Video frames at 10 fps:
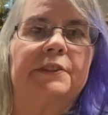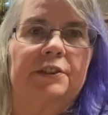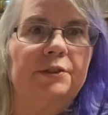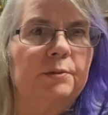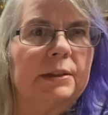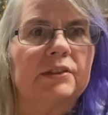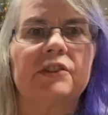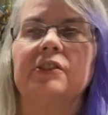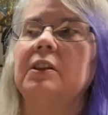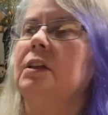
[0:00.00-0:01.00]

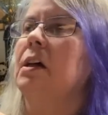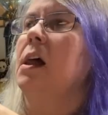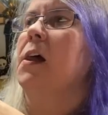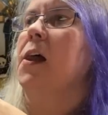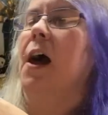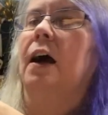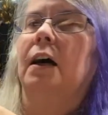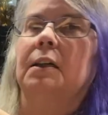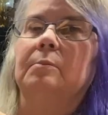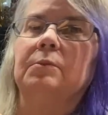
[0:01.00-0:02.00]
humans.
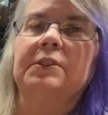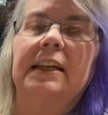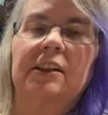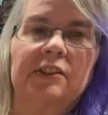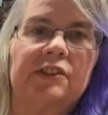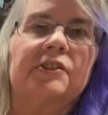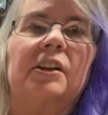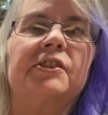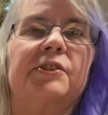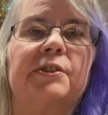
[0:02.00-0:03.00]
There's
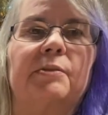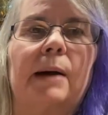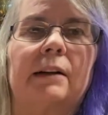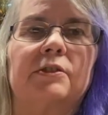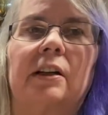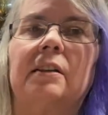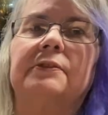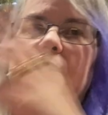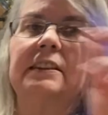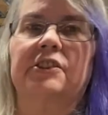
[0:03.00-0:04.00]
a certain amount
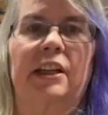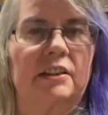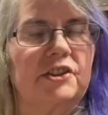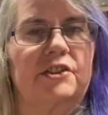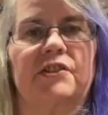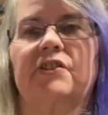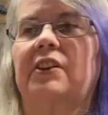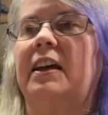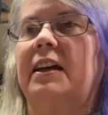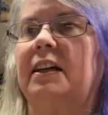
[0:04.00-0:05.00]
of intelligence
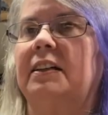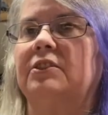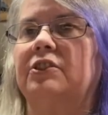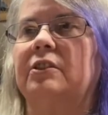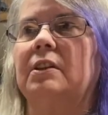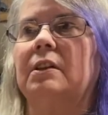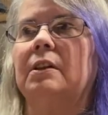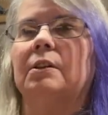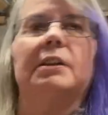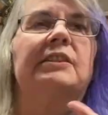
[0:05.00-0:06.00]
and
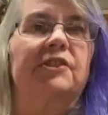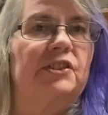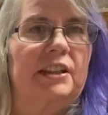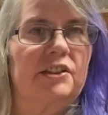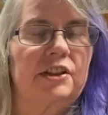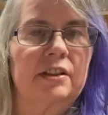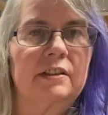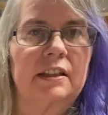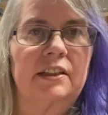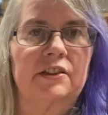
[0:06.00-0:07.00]
instinct
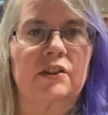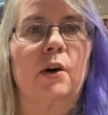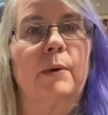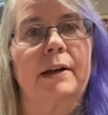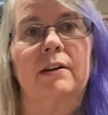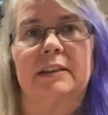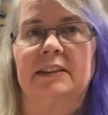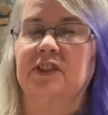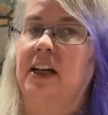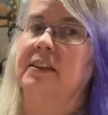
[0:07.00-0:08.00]
that is going on
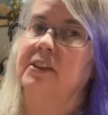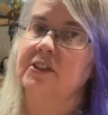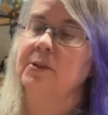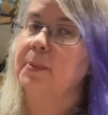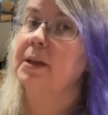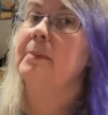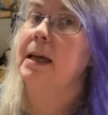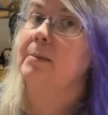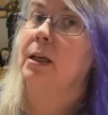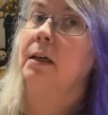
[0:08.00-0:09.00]
inside. They're still pretty
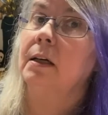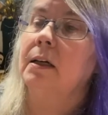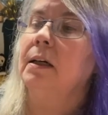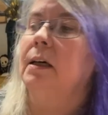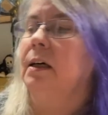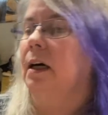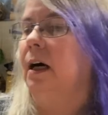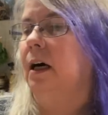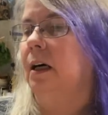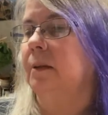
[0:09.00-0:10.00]
baby,
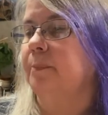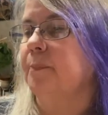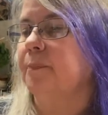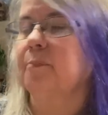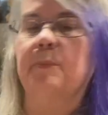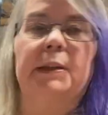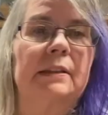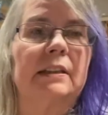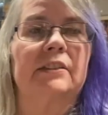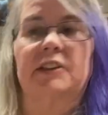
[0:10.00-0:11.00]
but
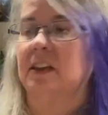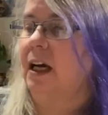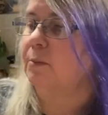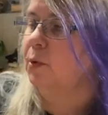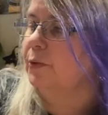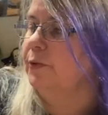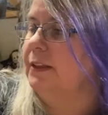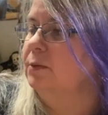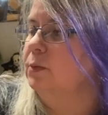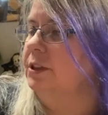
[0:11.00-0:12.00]
it's a lot more
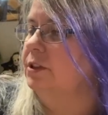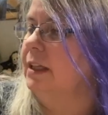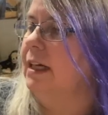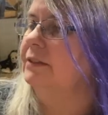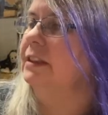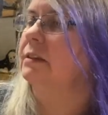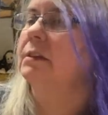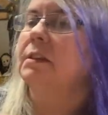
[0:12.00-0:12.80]
fun when you're having